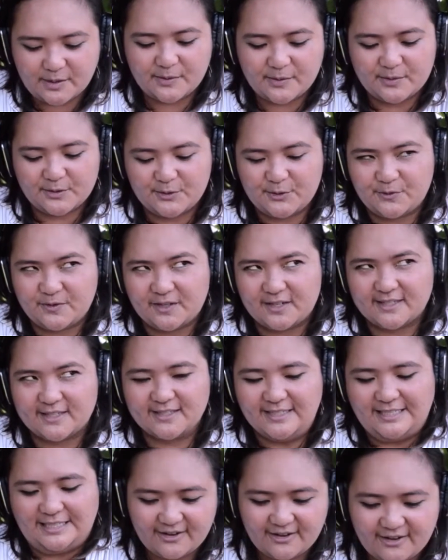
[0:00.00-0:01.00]
Might have been too
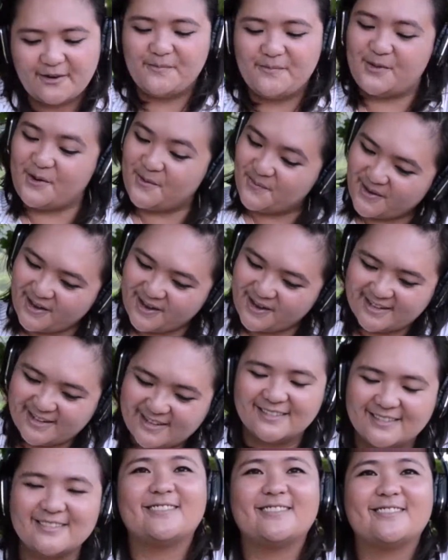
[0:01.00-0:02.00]
fast. Oh, nope, got it.